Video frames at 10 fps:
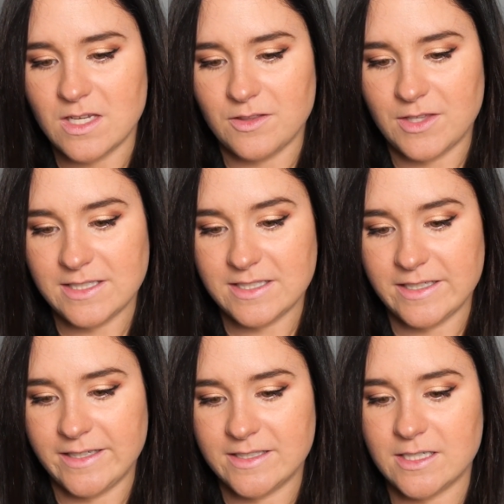this
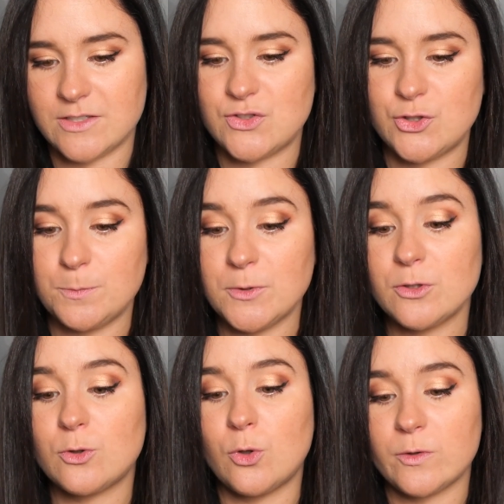is a
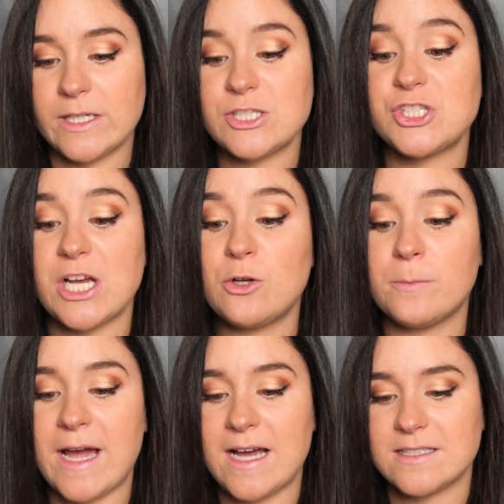super cooling gel
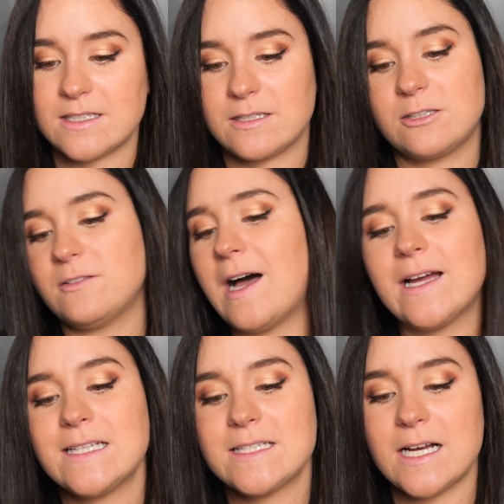mask,
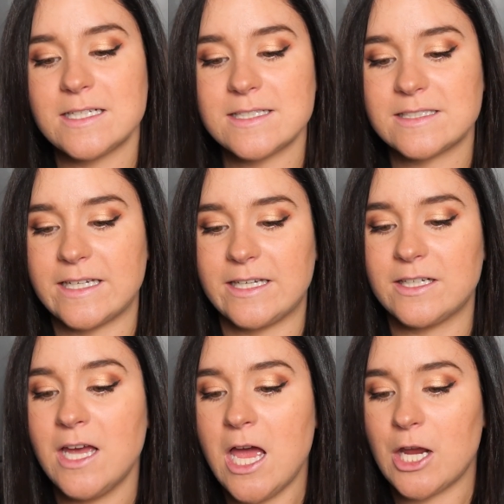glides onto
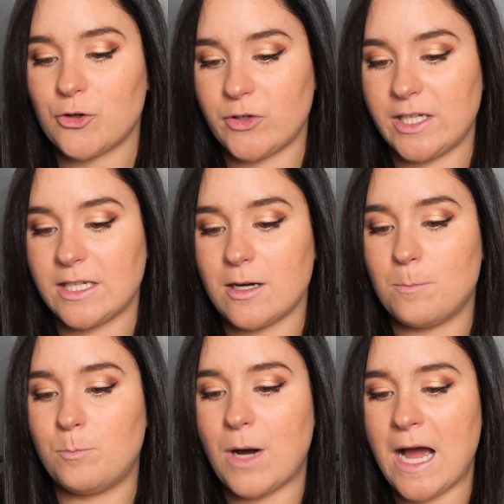skin, creating a
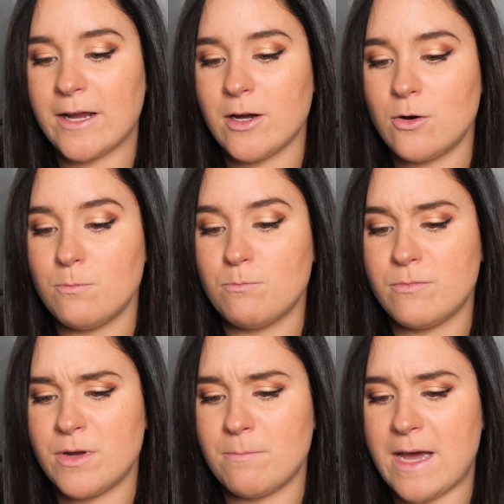
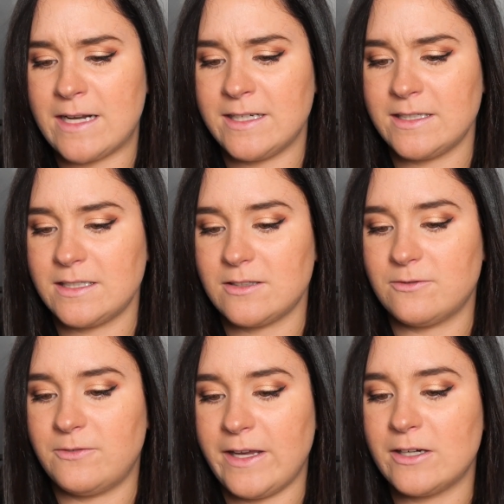biomimetic
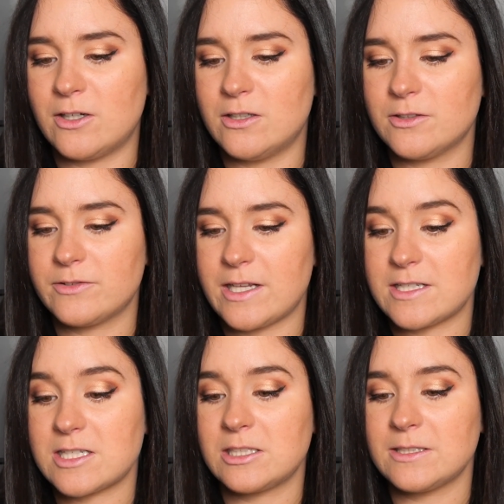veil that
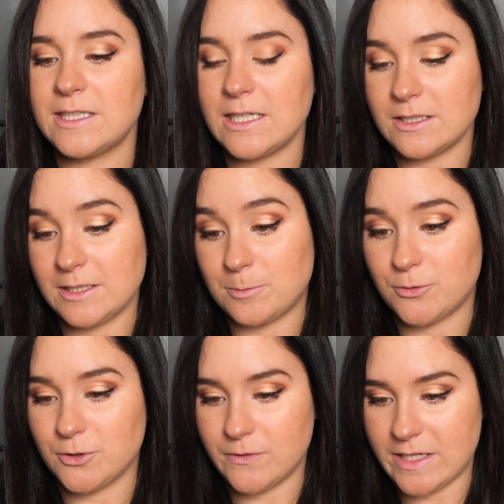is clinically
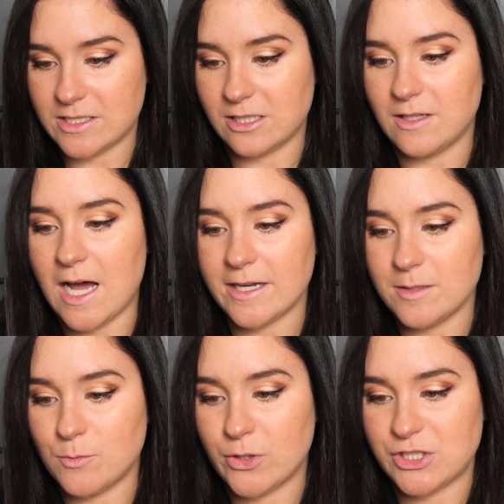proven to lock
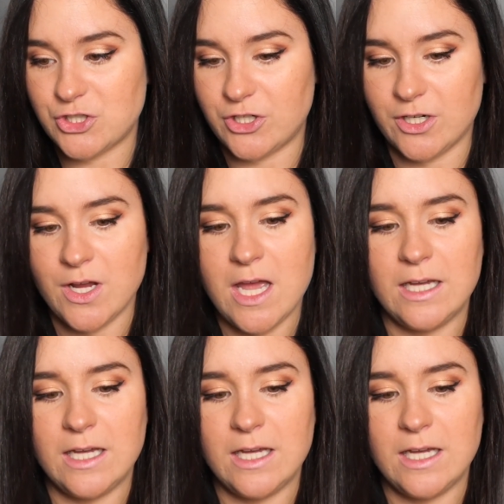in moisture,